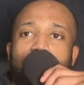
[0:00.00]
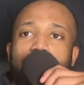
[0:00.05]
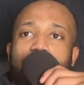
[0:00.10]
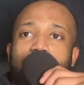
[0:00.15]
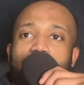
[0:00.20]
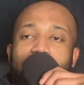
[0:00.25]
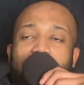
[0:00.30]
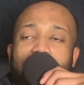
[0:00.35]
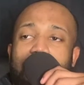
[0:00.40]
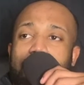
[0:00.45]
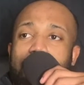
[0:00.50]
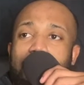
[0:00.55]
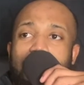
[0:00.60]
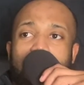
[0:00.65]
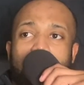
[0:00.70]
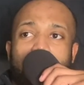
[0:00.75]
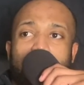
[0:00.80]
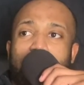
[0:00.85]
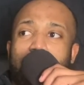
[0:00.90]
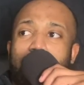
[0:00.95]
you think about
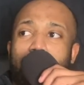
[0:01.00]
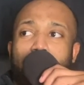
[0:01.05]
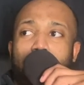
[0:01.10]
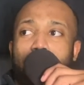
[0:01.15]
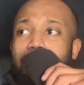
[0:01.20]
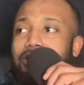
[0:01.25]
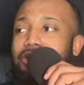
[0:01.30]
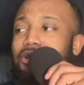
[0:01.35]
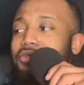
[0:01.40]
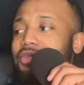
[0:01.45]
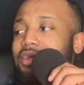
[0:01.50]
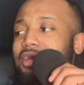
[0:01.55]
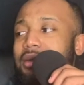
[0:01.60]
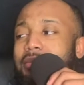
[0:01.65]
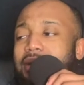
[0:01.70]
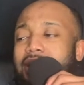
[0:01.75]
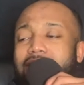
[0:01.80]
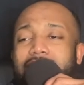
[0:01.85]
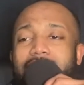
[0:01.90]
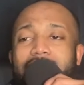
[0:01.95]
a hero, when you think
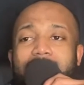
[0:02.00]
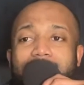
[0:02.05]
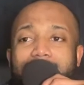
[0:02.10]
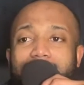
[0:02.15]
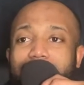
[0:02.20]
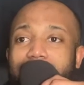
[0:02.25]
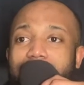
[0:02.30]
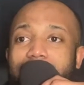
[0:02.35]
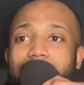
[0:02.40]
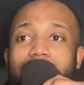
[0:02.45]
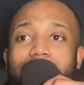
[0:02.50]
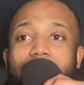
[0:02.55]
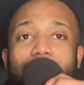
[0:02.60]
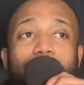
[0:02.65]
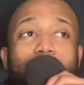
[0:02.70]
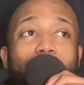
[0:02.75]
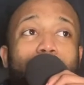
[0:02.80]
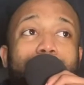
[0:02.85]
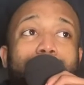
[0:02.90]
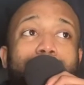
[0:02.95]
about the likes of
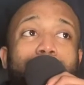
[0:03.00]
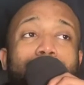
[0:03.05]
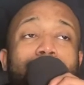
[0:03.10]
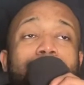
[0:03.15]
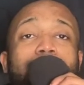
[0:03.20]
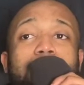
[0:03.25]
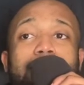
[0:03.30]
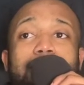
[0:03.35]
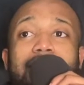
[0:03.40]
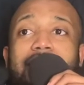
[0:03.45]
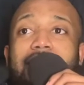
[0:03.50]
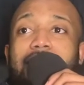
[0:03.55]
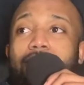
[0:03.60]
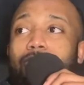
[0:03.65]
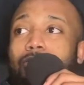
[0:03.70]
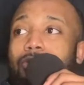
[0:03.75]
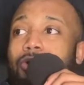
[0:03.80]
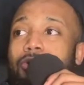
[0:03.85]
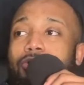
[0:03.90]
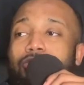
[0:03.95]
your Superman
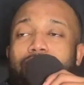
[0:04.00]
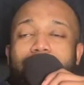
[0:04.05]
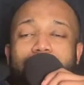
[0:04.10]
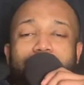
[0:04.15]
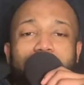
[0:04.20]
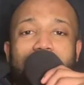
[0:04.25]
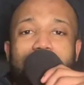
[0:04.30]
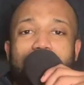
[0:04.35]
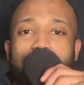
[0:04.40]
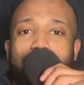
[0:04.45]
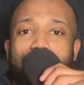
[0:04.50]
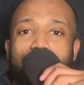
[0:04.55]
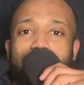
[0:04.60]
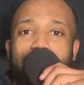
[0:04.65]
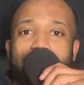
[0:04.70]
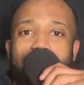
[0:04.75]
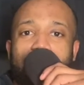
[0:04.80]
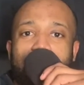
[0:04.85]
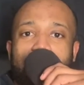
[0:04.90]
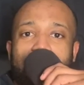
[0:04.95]
or all those people,
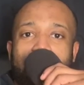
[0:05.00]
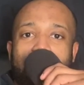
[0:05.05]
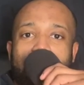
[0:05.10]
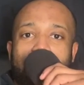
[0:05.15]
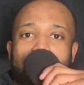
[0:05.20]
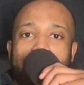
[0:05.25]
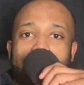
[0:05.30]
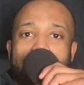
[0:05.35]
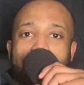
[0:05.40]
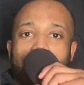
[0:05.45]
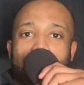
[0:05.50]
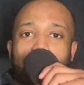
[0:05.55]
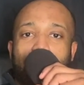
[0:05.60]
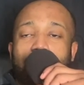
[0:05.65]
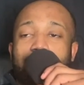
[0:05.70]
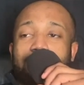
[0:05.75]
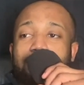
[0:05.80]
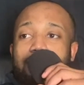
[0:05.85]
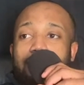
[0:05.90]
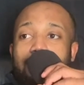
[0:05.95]

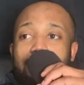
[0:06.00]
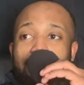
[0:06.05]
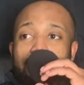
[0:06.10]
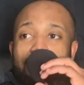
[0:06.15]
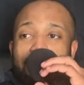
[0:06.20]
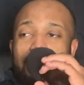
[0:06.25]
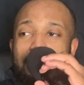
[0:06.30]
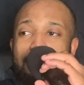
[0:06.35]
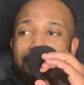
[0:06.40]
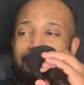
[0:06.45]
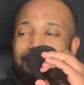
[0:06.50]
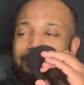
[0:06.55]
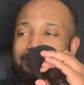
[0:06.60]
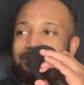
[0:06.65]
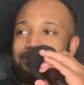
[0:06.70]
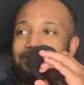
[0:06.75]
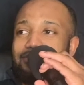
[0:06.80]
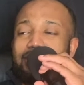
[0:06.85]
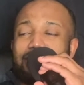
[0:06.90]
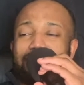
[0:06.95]
those
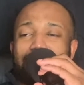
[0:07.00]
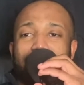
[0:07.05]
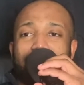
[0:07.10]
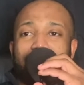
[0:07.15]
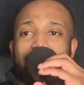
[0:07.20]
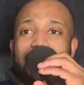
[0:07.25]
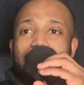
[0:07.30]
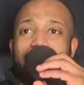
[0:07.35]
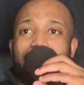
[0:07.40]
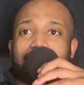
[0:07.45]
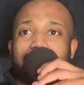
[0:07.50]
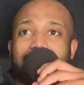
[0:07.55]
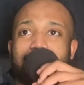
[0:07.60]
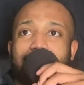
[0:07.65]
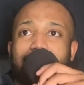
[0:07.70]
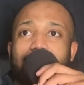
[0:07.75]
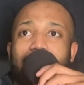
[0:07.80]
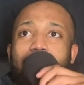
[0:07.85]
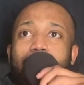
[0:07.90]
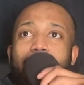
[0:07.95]
fictional
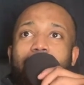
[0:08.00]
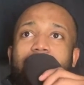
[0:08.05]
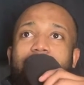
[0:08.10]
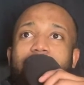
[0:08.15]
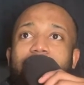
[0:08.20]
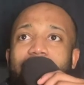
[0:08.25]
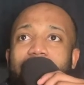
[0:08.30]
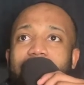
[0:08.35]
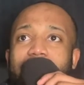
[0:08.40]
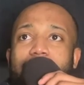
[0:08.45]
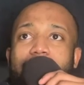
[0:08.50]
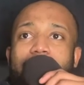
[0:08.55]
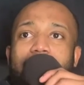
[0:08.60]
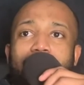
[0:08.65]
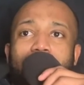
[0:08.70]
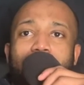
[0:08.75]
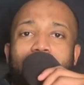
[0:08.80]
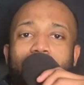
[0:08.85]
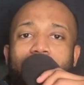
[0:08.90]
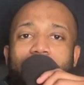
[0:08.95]
characters, when you think
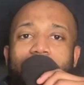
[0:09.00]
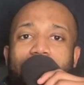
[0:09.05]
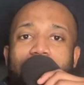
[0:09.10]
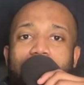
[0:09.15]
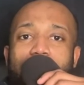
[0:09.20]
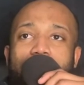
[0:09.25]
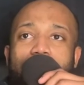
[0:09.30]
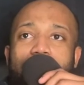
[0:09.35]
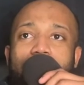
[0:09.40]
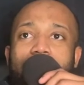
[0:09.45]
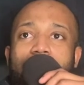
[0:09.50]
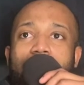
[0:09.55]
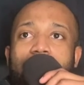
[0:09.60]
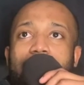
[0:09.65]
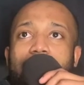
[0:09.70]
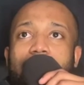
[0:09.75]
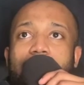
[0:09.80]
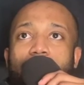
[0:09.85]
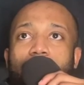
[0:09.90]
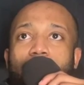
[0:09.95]
about all of them,
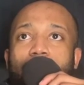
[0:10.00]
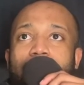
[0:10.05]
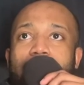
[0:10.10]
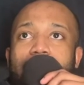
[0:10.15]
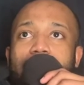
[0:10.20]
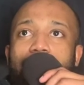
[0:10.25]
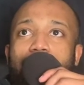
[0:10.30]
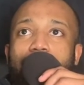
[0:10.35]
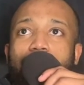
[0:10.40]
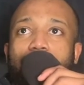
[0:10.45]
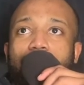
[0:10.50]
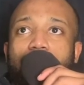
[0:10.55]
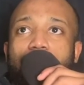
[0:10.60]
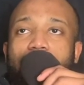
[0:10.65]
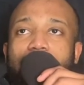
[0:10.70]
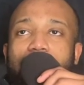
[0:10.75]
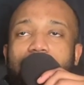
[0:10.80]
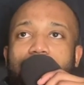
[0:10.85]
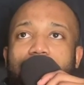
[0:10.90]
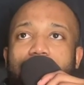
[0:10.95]
in your head you just
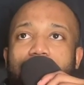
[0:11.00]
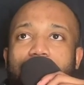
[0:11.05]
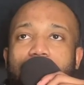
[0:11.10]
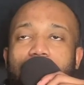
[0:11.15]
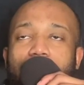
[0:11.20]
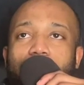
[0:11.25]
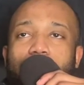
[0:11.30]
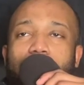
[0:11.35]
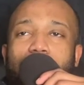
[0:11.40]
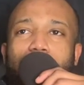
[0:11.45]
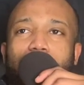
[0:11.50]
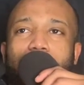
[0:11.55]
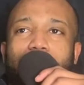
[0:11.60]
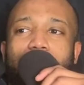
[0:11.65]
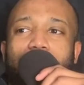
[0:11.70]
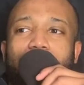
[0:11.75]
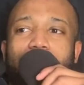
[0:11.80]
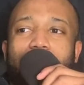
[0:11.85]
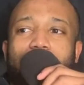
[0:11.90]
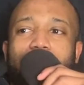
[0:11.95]
think to yourself, well,
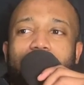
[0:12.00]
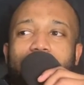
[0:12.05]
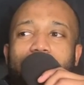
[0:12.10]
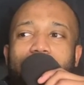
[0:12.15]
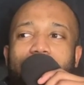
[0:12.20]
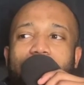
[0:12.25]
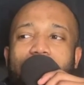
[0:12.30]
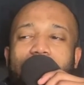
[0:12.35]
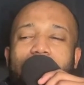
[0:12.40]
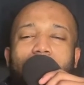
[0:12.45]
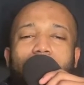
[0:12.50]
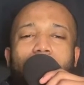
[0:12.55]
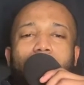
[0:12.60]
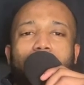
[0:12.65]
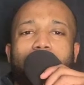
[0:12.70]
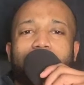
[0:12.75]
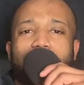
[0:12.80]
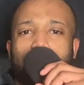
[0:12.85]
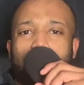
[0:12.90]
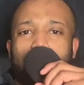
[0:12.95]
they are
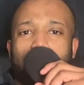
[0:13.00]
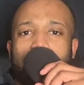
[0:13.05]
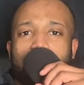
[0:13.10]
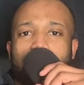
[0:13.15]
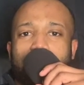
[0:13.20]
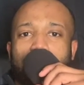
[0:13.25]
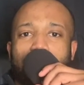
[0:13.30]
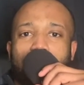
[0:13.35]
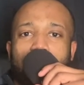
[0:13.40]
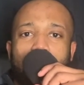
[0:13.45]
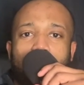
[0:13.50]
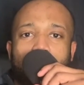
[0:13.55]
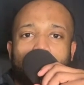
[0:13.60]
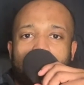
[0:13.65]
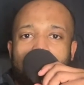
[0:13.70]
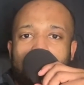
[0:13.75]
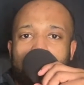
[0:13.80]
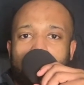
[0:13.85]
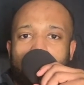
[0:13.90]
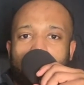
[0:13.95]
always the ones to help
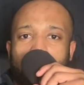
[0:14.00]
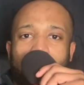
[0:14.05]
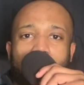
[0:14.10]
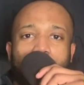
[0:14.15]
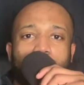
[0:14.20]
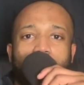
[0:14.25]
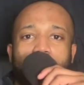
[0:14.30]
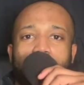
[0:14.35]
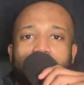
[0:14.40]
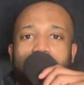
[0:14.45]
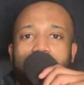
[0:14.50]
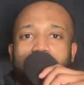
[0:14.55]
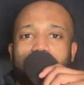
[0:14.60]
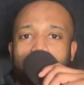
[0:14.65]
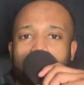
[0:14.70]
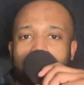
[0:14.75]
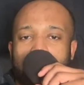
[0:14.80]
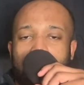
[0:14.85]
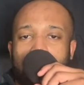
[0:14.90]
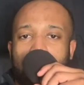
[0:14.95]
people. They don't need
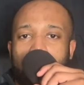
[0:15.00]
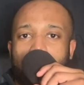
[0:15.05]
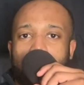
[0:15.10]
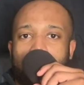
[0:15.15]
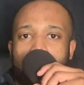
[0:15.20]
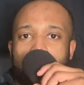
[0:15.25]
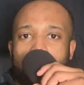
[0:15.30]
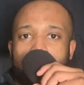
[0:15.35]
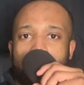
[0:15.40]
anyone to help them.